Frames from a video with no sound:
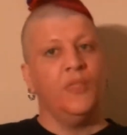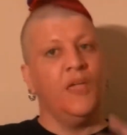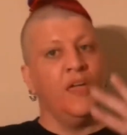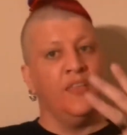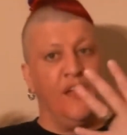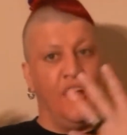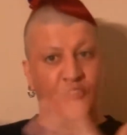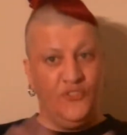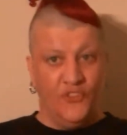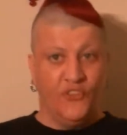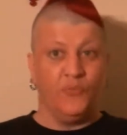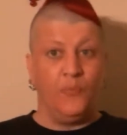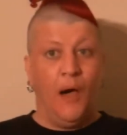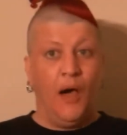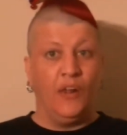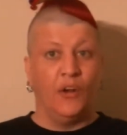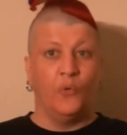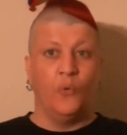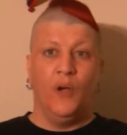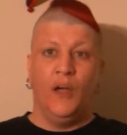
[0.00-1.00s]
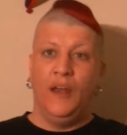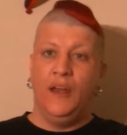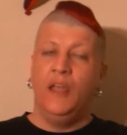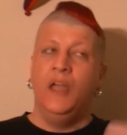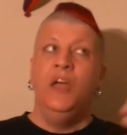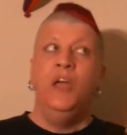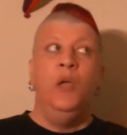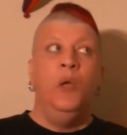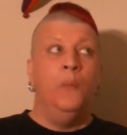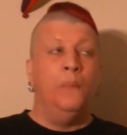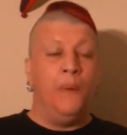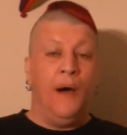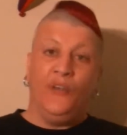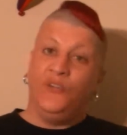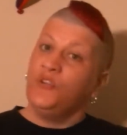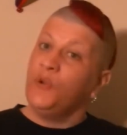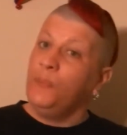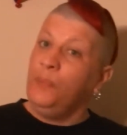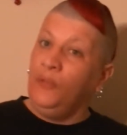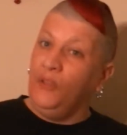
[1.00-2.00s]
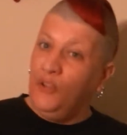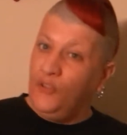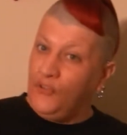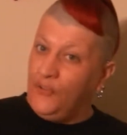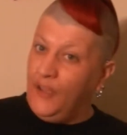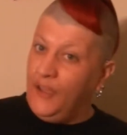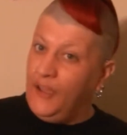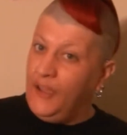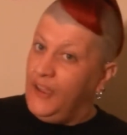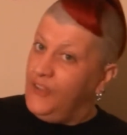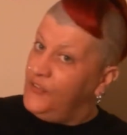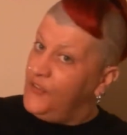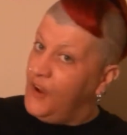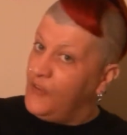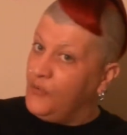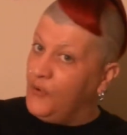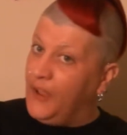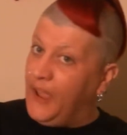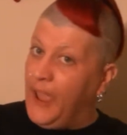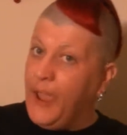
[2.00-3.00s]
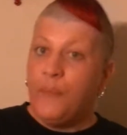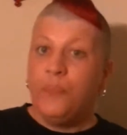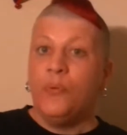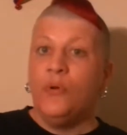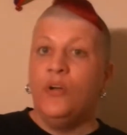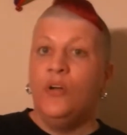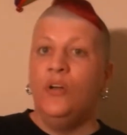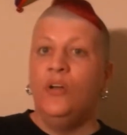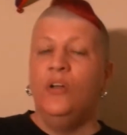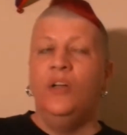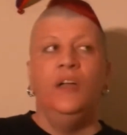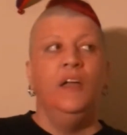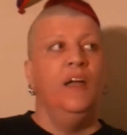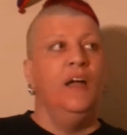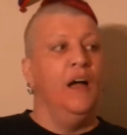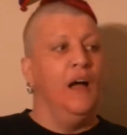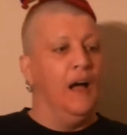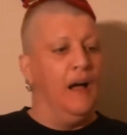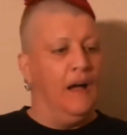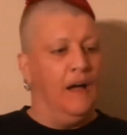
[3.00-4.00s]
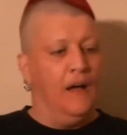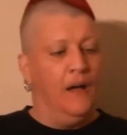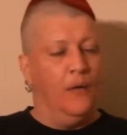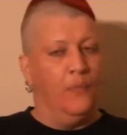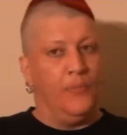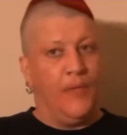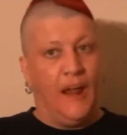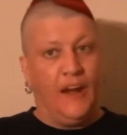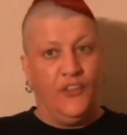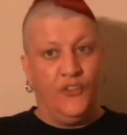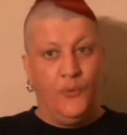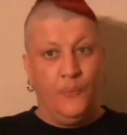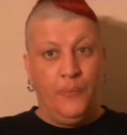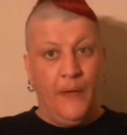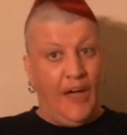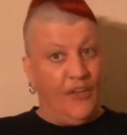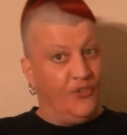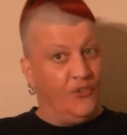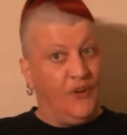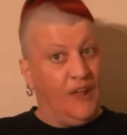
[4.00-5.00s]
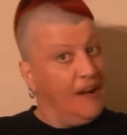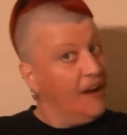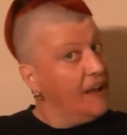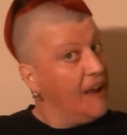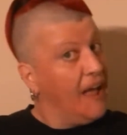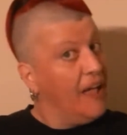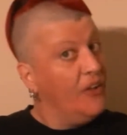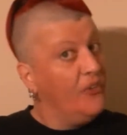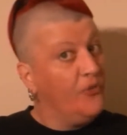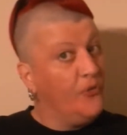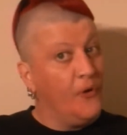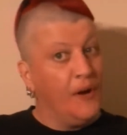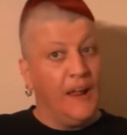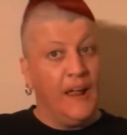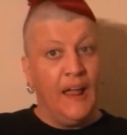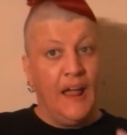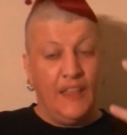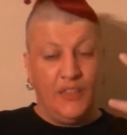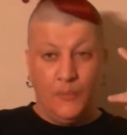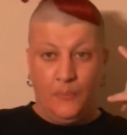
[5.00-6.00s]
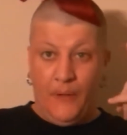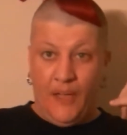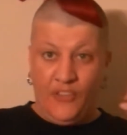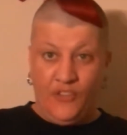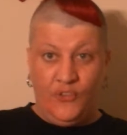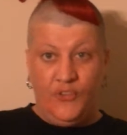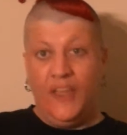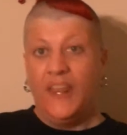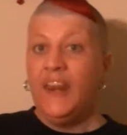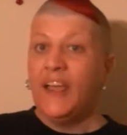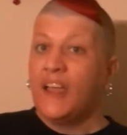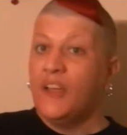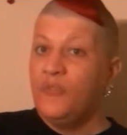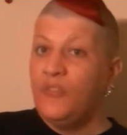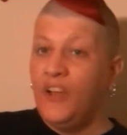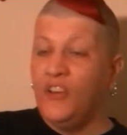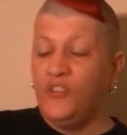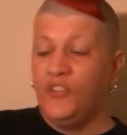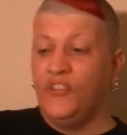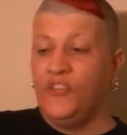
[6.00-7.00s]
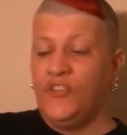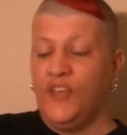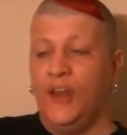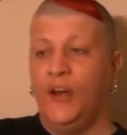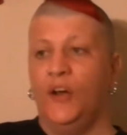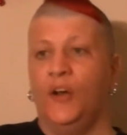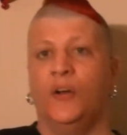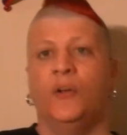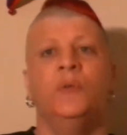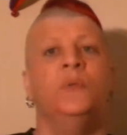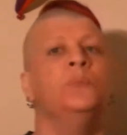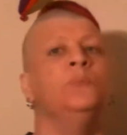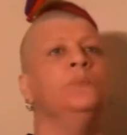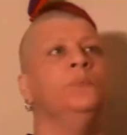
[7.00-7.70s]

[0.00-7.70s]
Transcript: That's the smaller one. Monsterpalooza is every April. That is in Pasadena, California, at the Pasadena Convention Center.